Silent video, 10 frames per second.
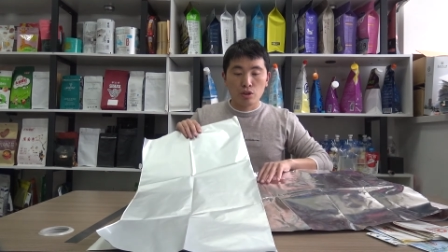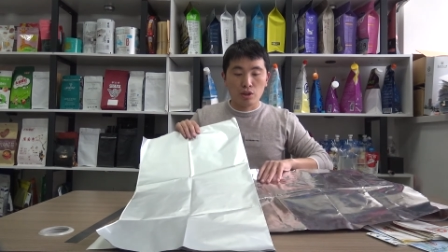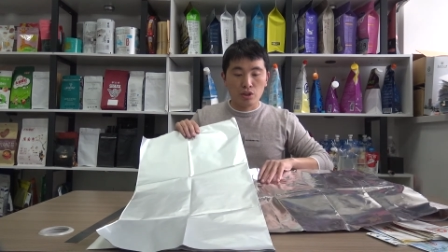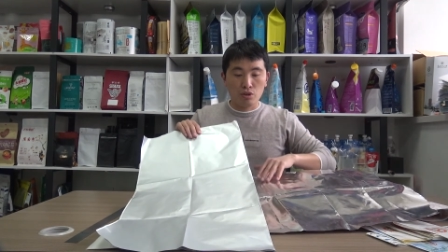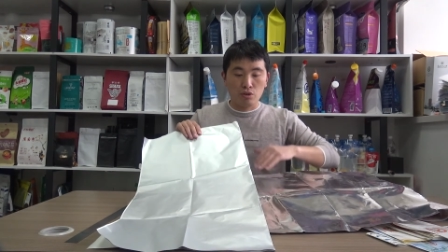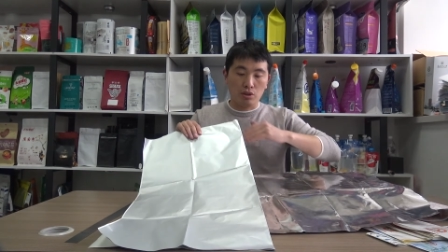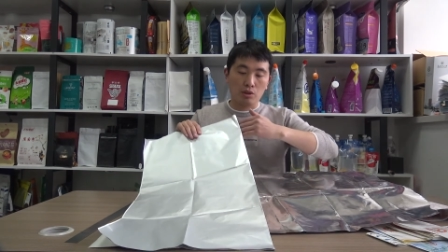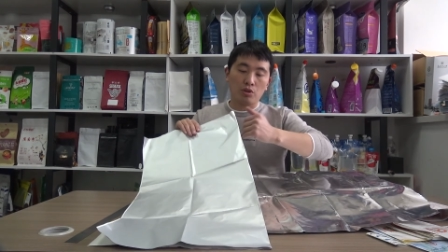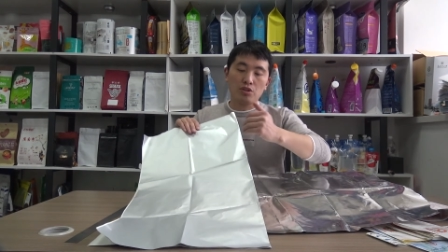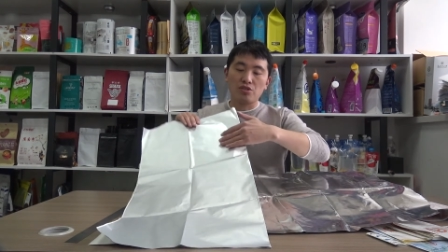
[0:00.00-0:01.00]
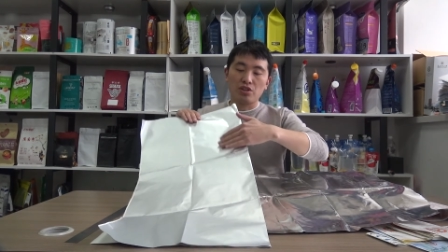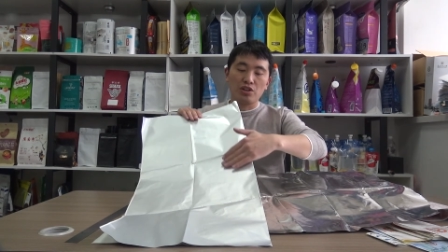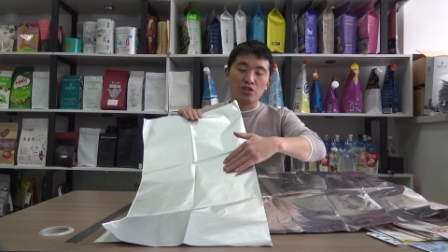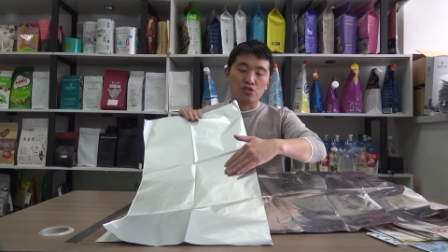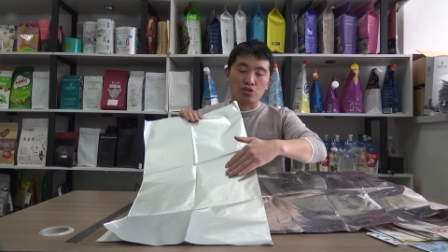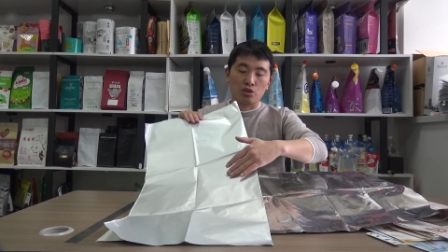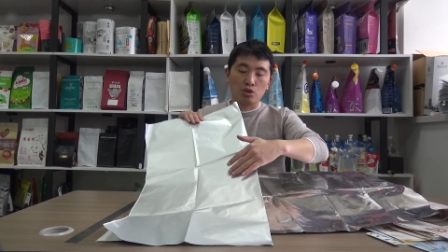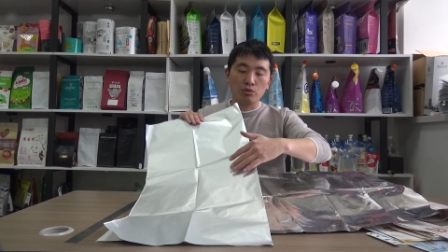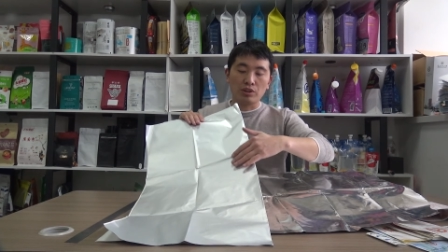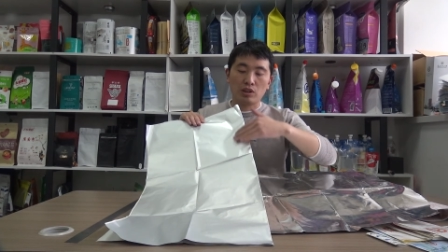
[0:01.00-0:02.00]
uh, of course there is the
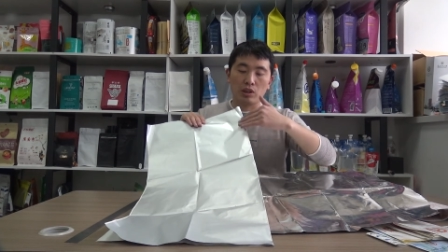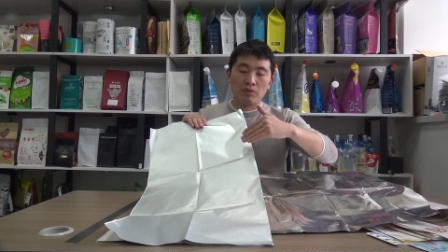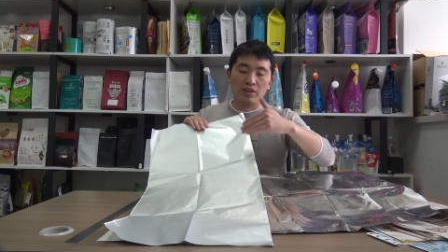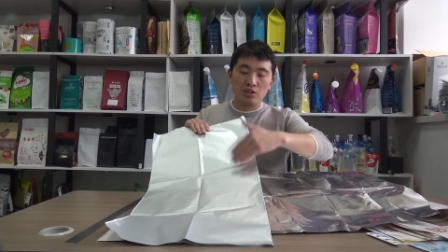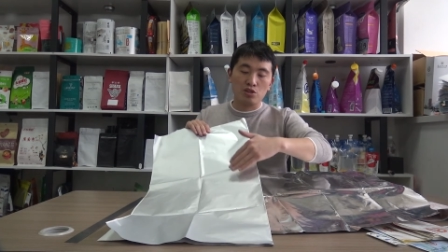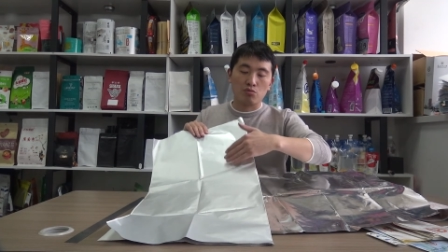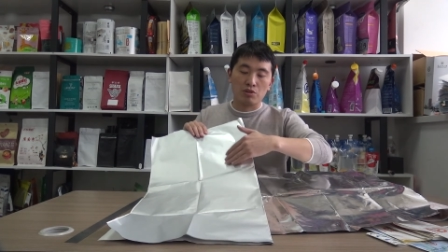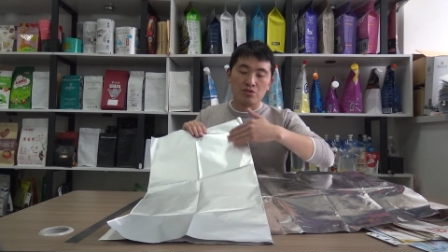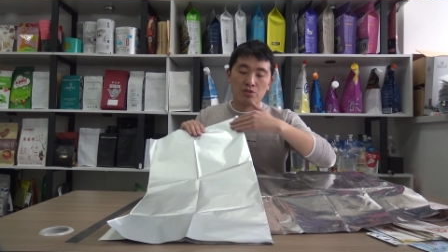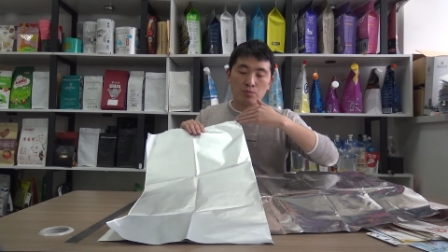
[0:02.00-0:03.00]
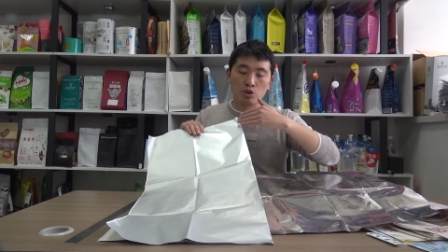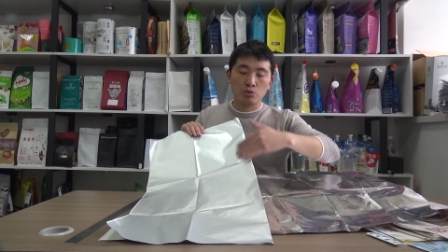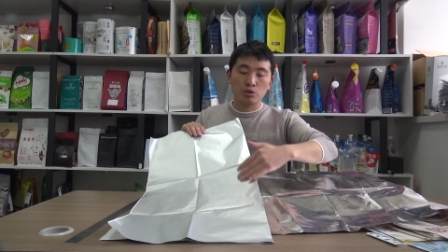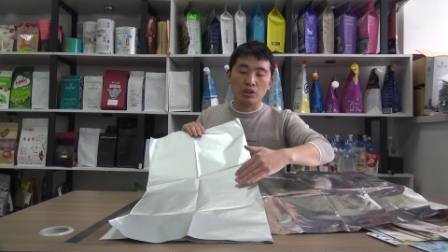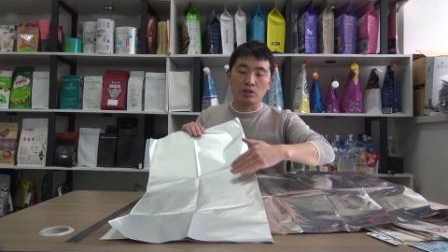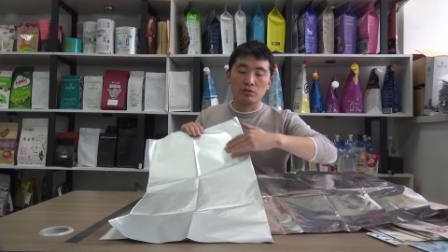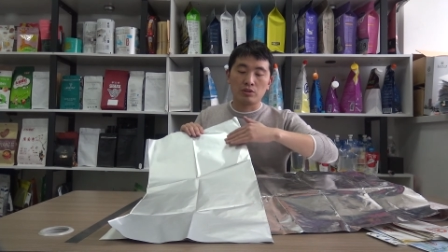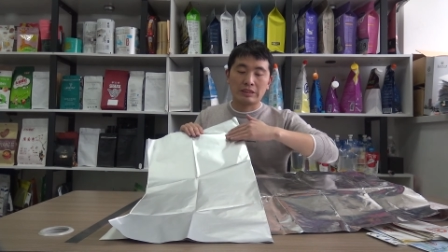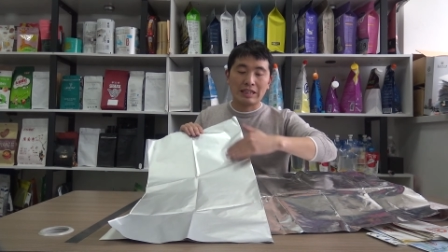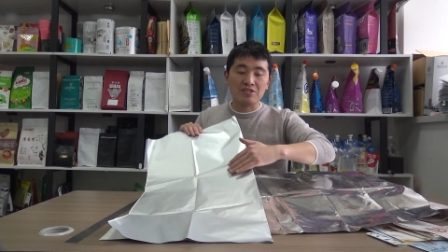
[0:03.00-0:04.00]
coating, however this was coating on
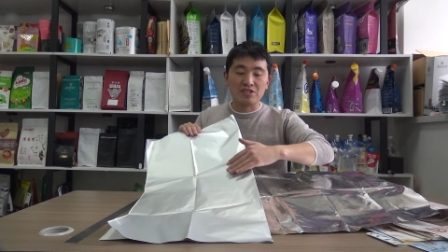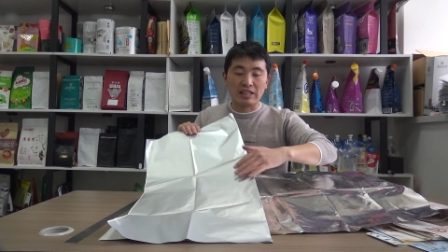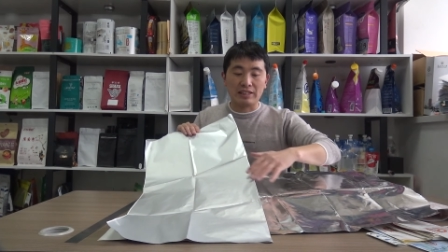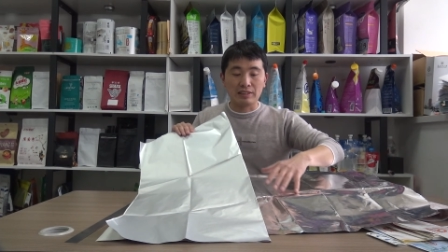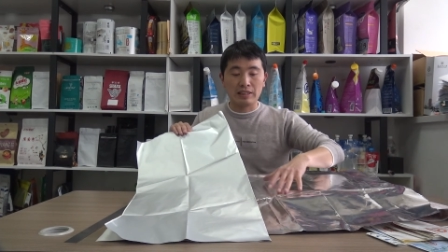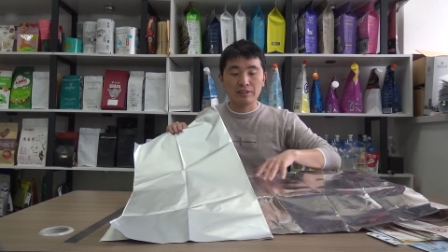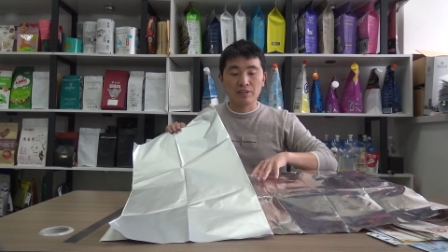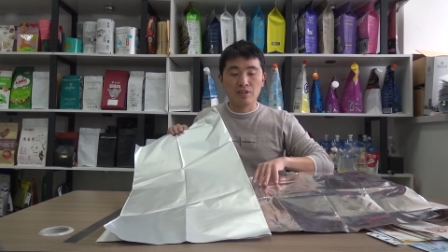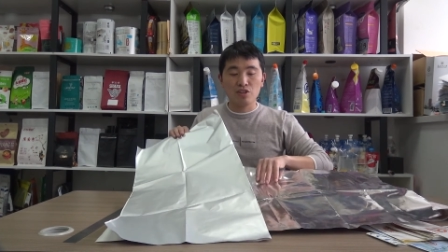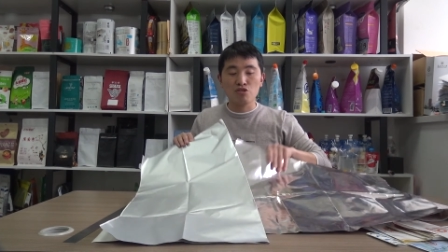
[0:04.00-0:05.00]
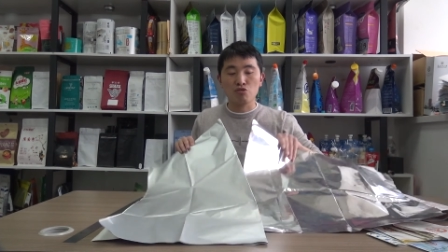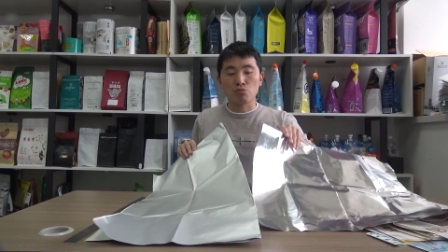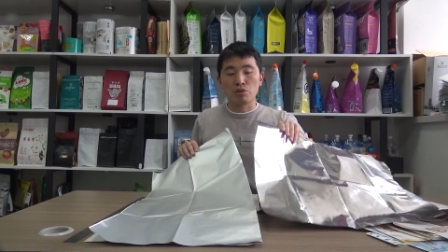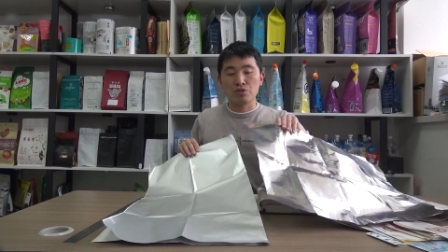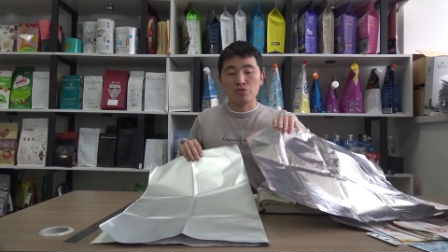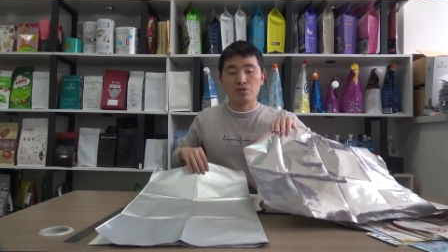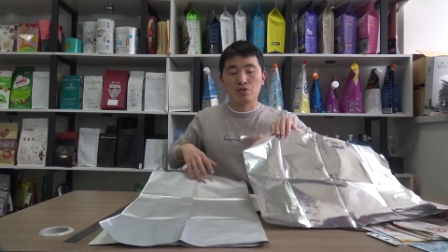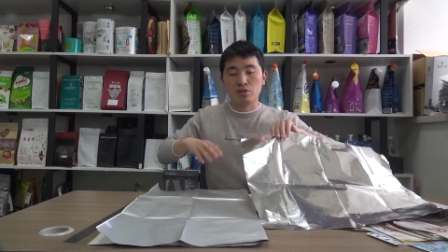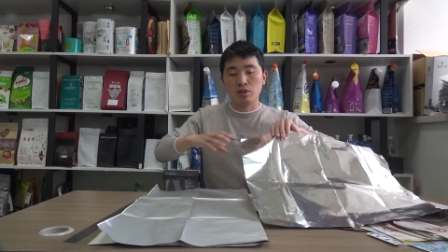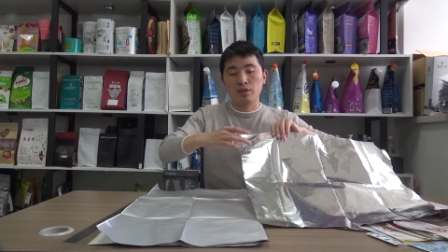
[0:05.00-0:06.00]
the dark side, and this was
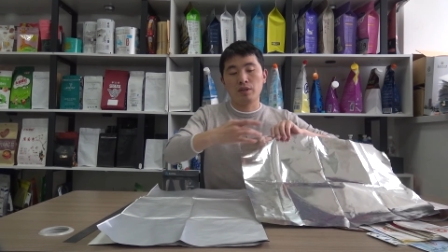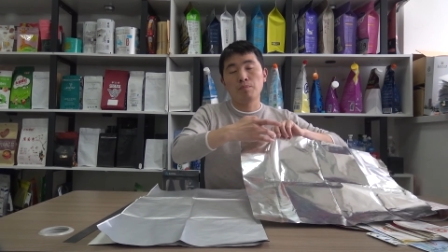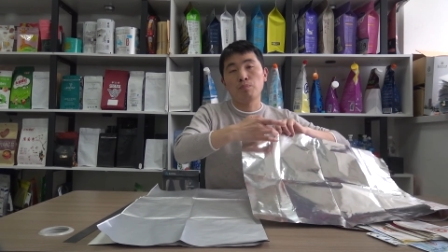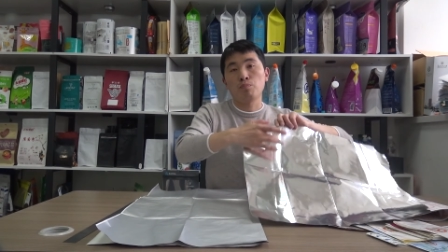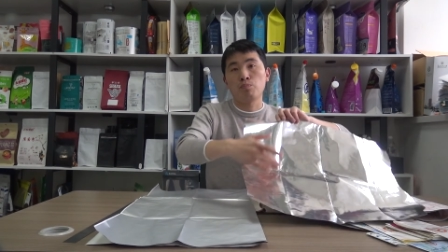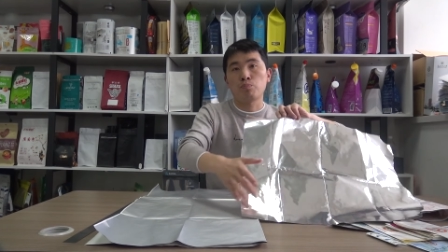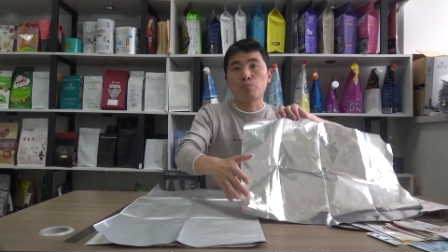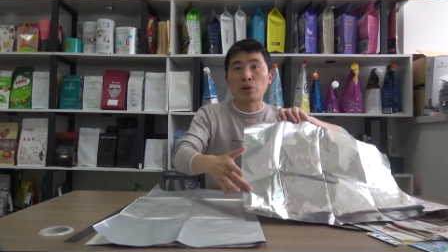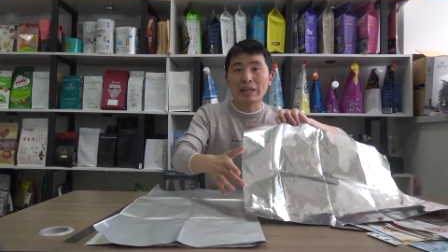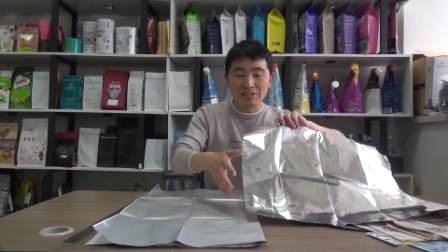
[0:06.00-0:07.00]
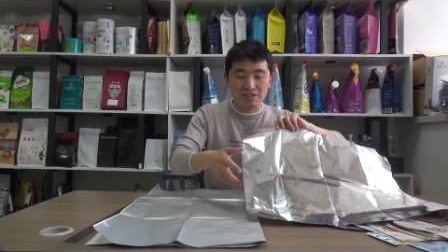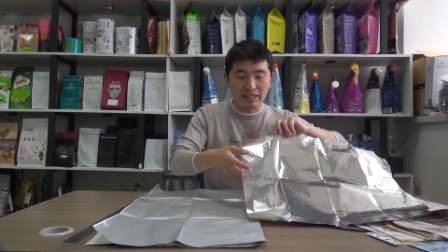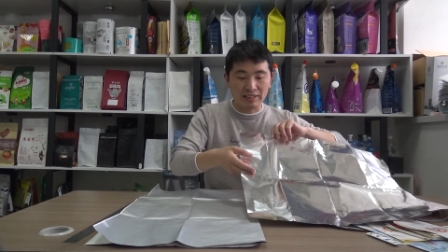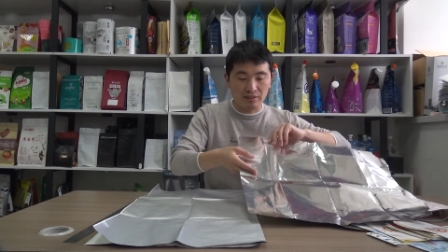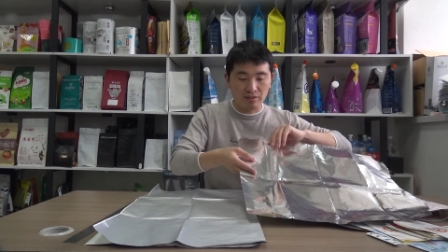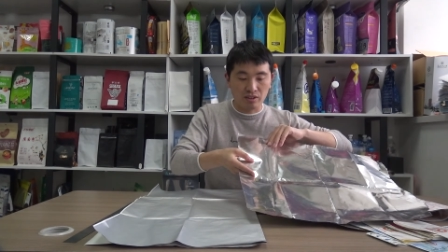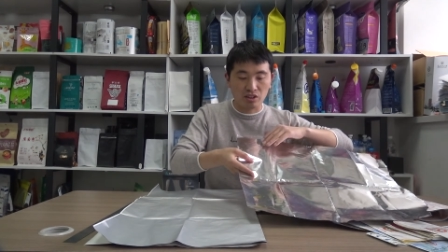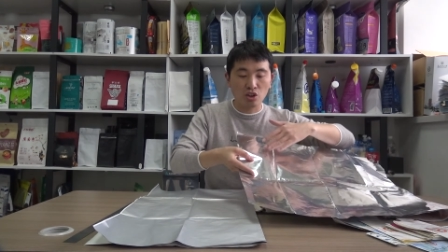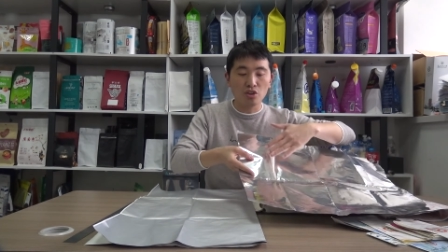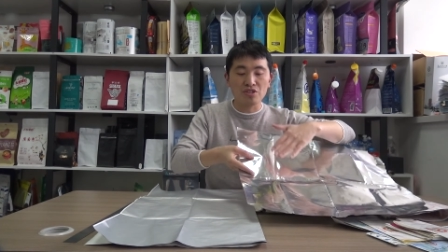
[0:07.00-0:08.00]
the bright side, the
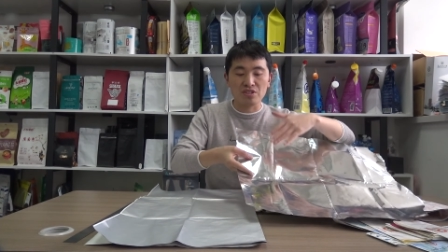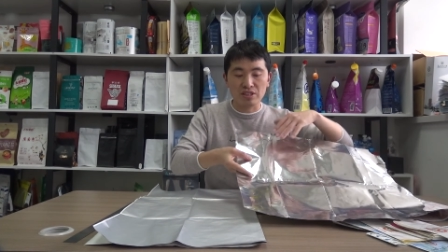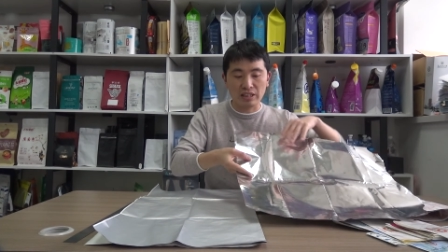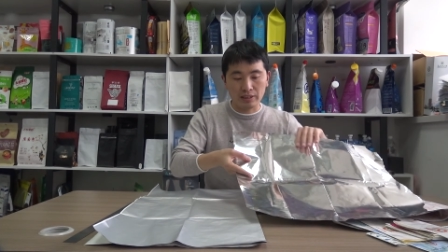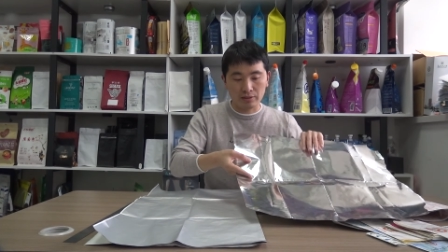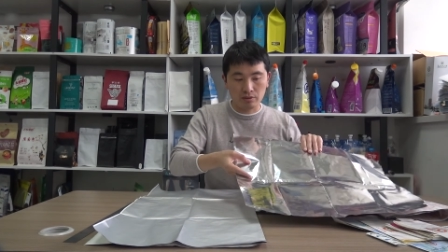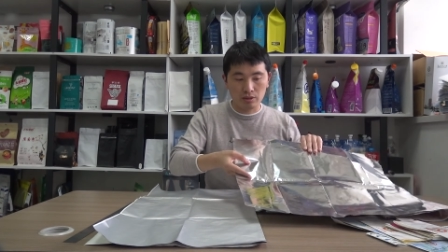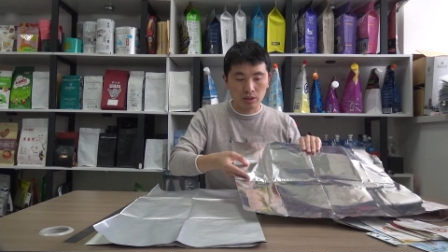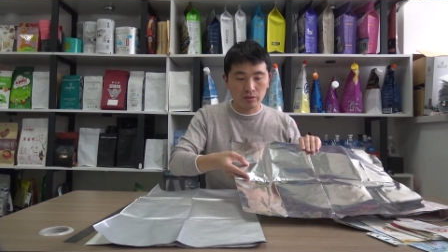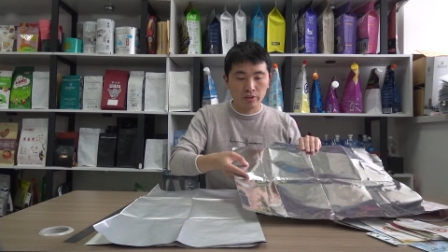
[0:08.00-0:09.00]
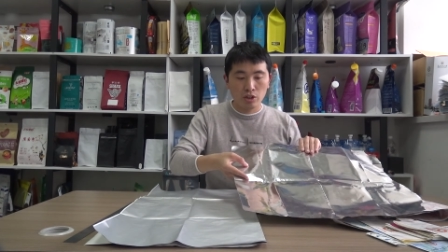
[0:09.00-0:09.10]
glossy side, yeah.